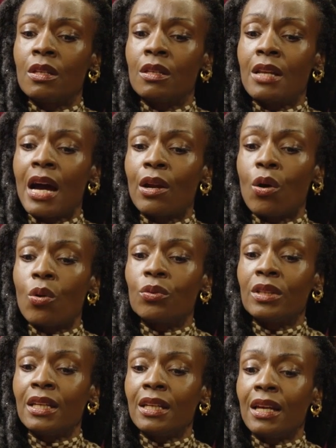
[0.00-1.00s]
not
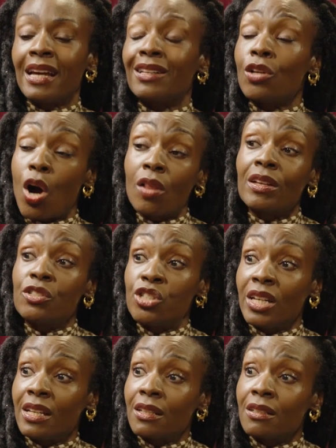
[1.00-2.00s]
only
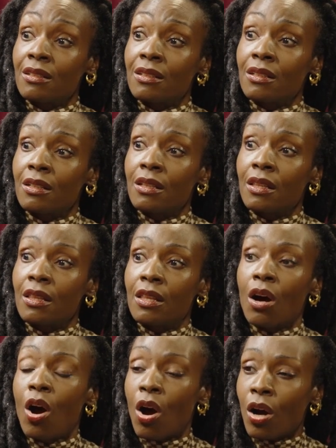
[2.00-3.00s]
acknowledging
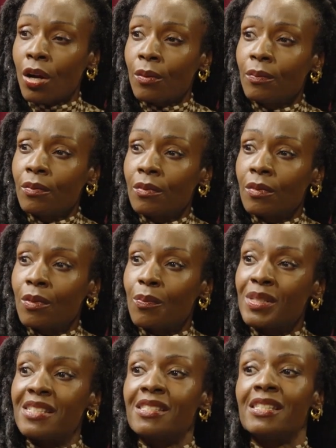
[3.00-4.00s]
the harm,
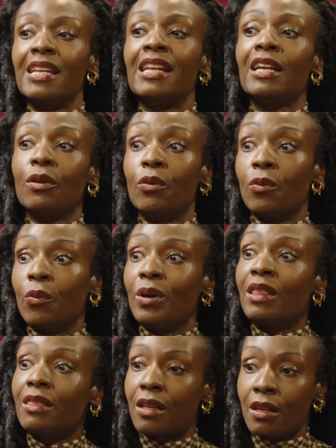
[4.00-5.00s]
but sitting
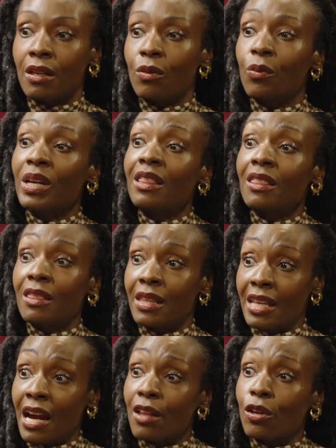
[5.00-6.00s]
with
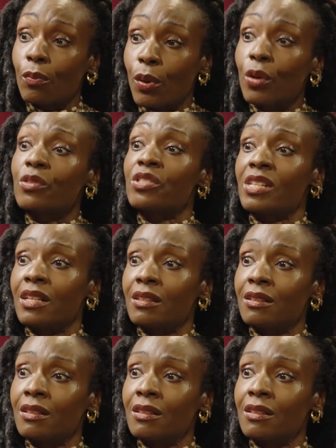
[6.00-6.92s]
the other person,